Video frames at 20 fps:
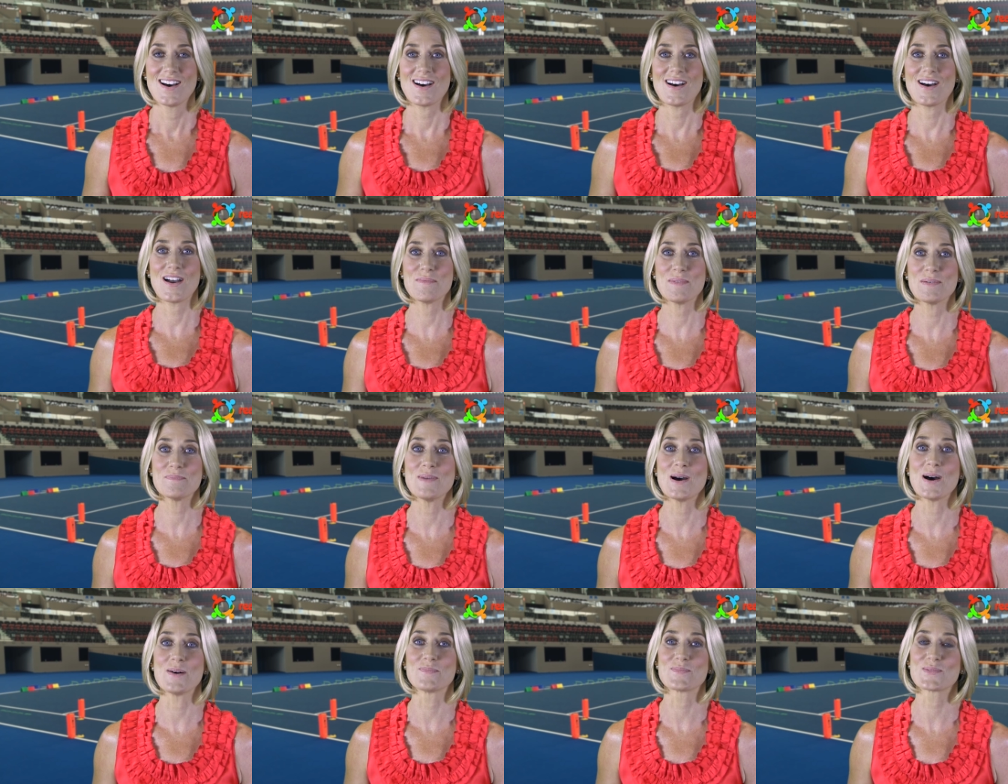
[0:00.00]
I'm a
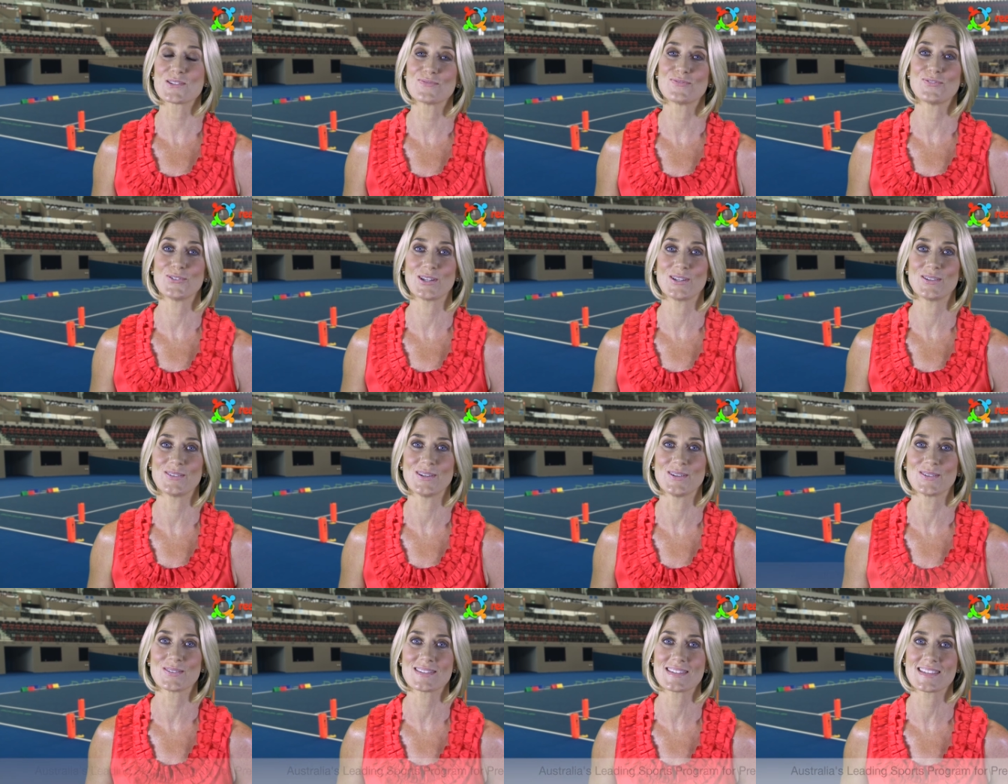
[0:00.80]
mum to
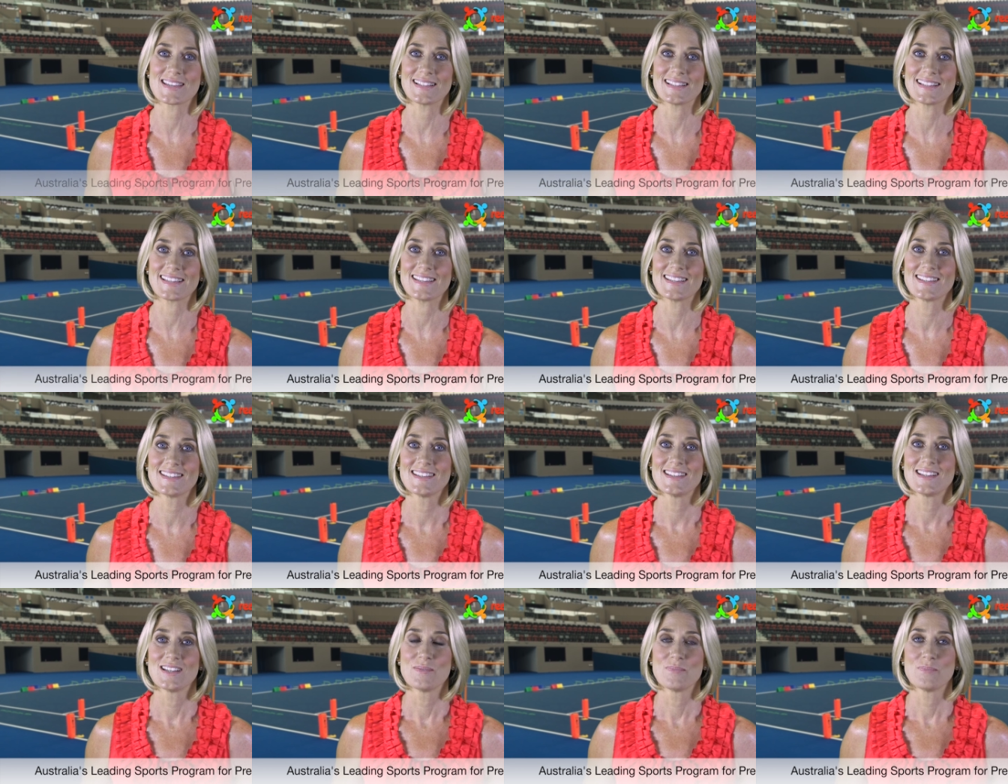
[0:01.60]
four-year-old Tilly.
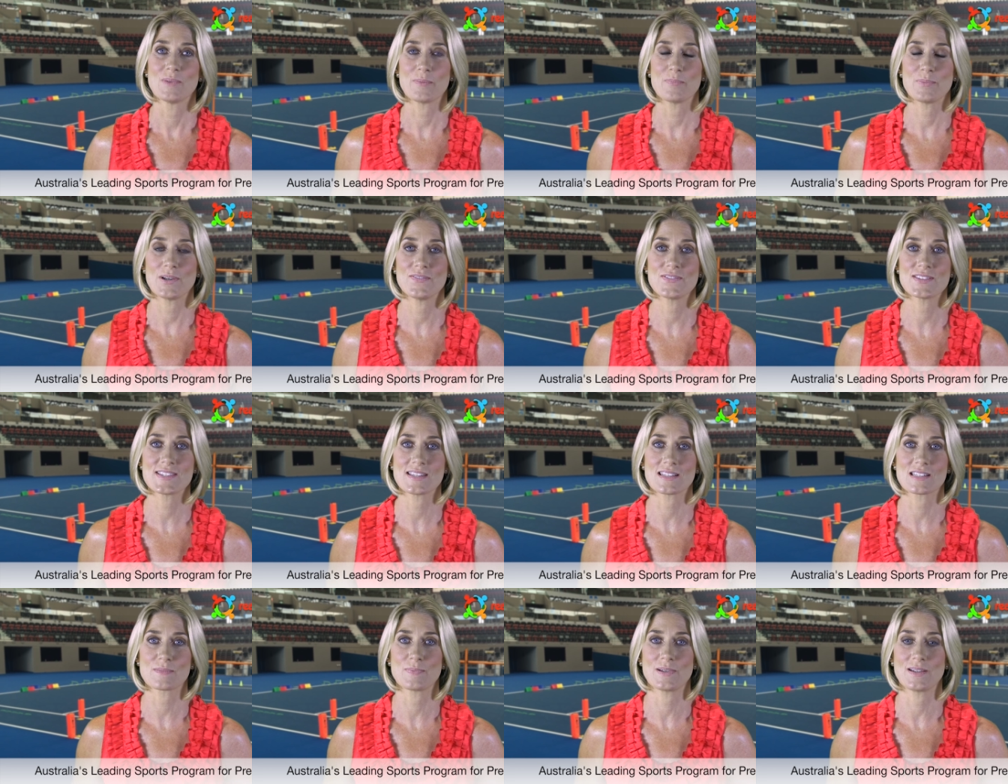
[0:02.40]
My previous
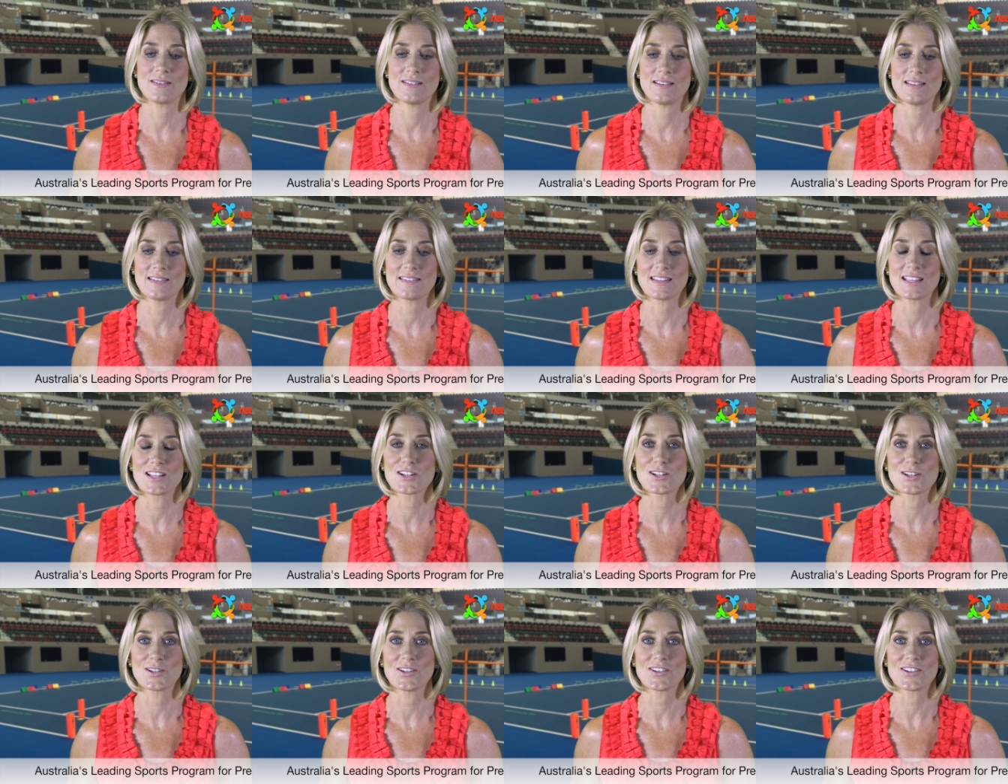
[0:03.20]
experience
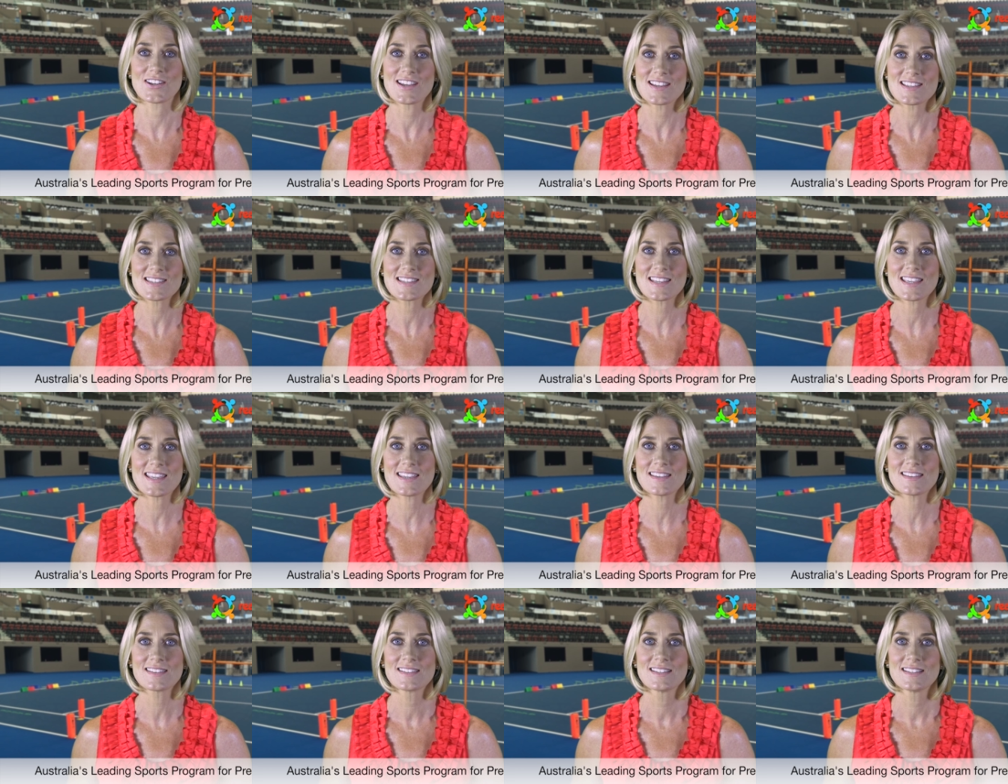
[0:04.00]
include
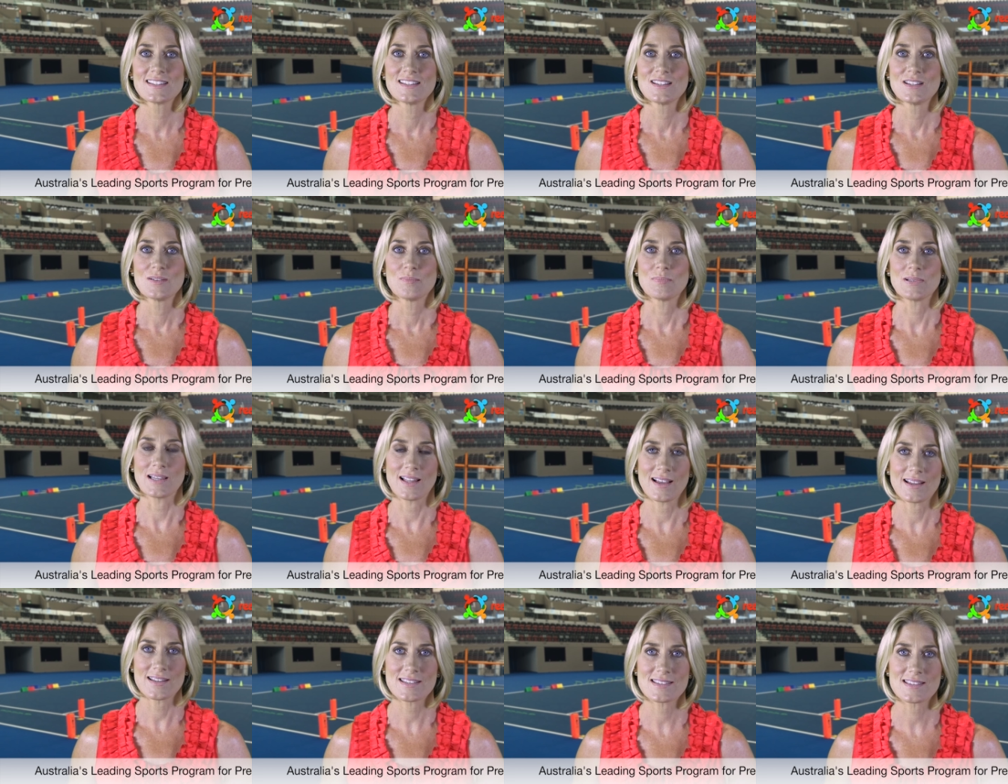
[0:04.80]
nursing,
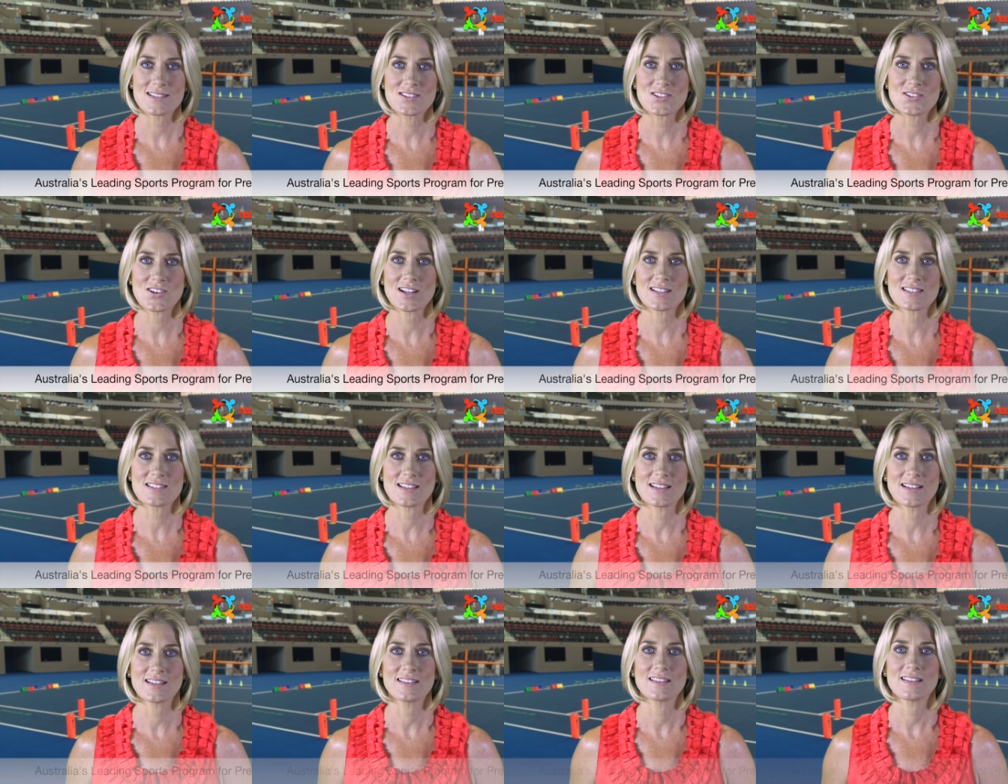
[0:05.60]
Pilates
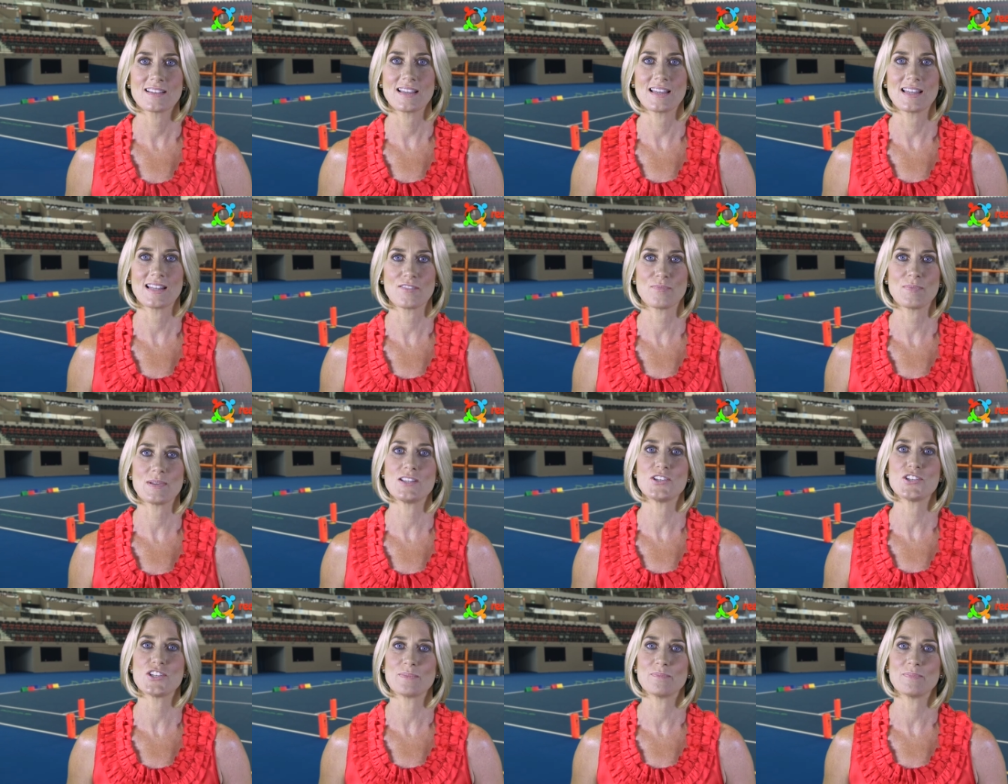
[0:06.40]
instructor, and I've been
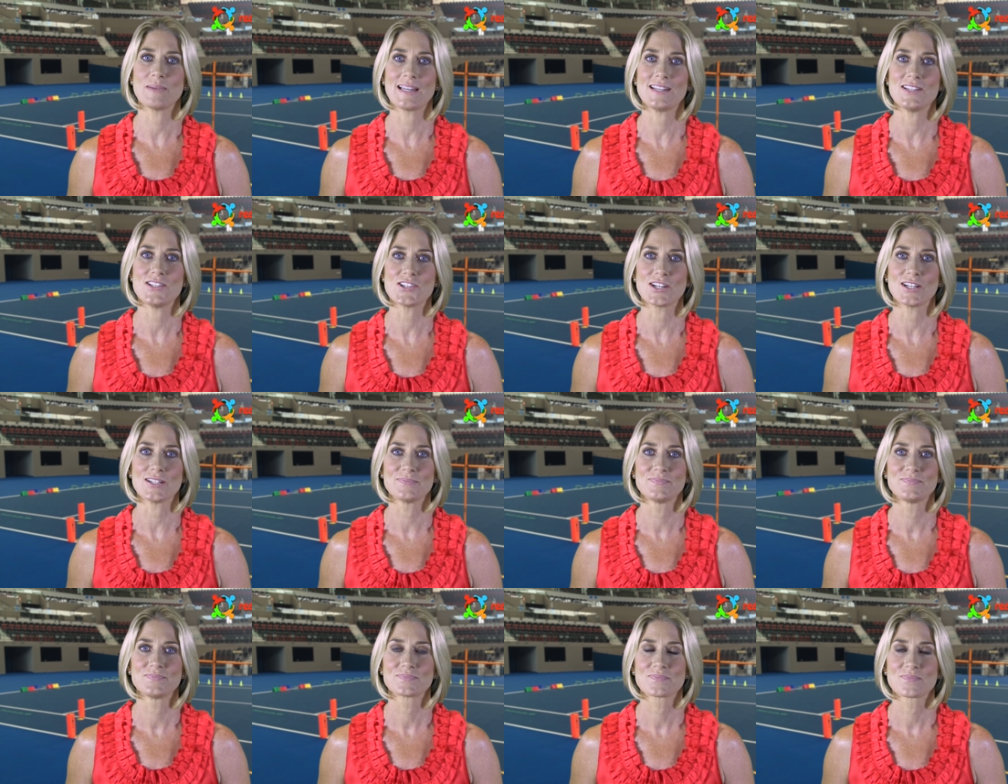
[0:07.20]
a gym manager.
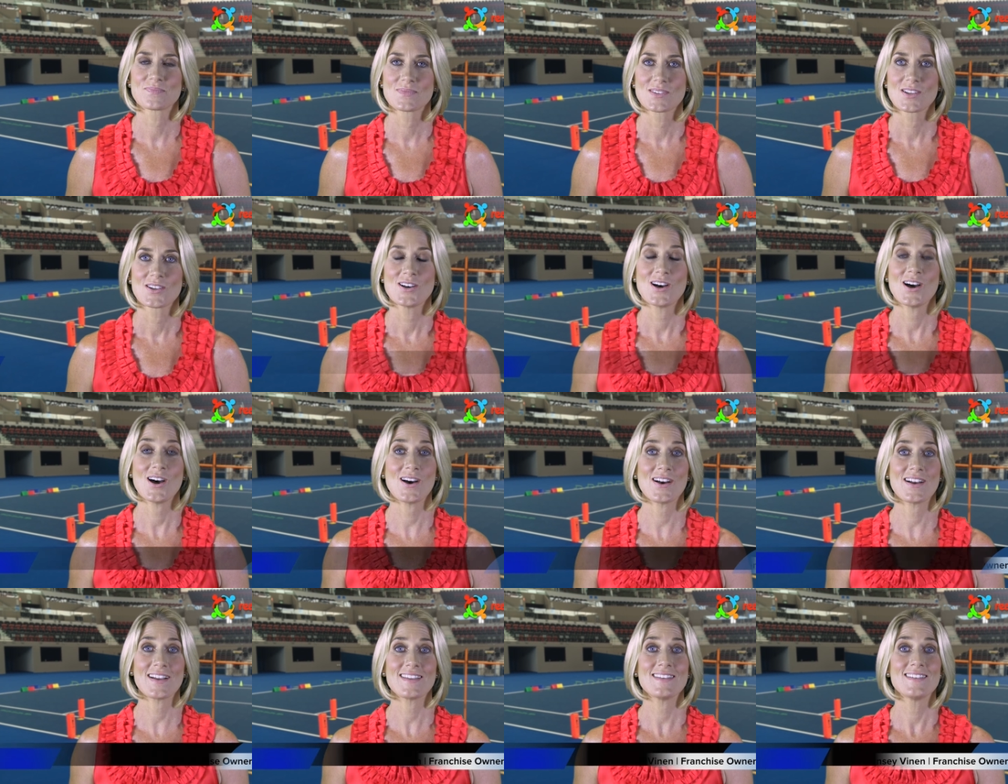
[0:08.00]

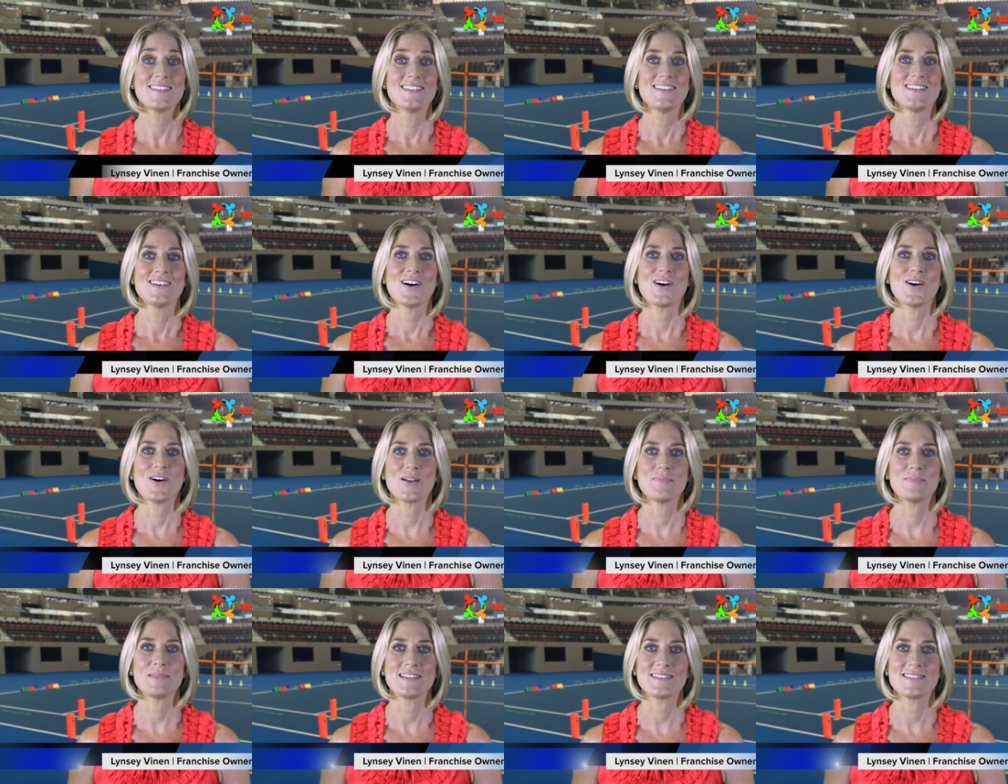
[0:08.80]
Hi,
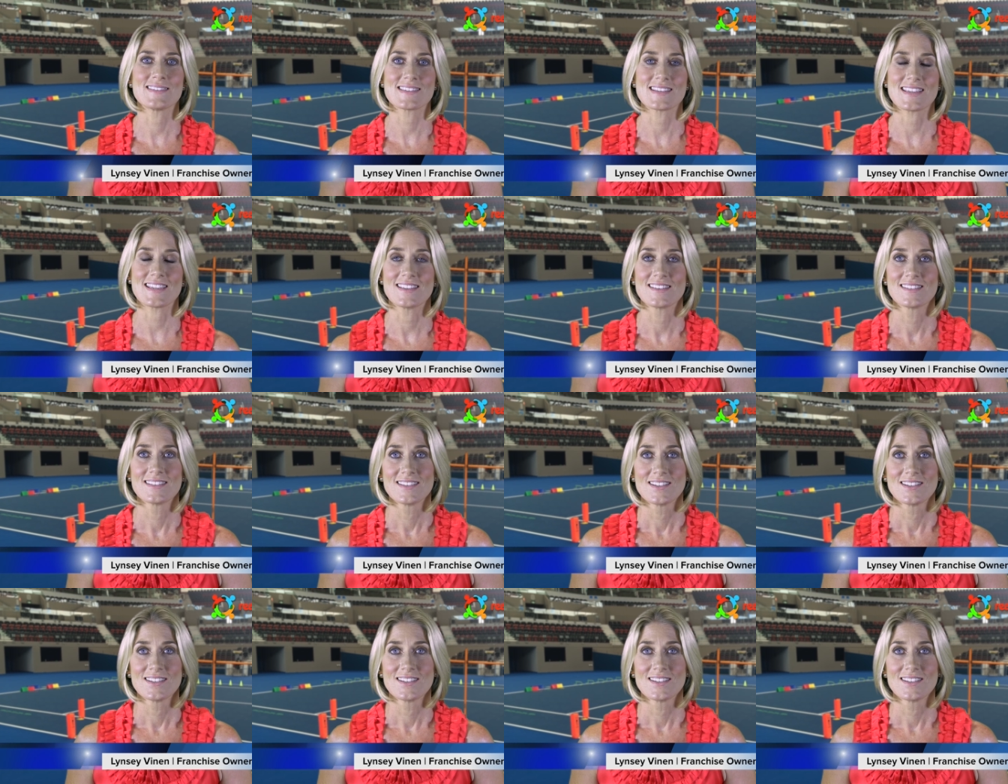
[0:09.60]
I'm Lindsay.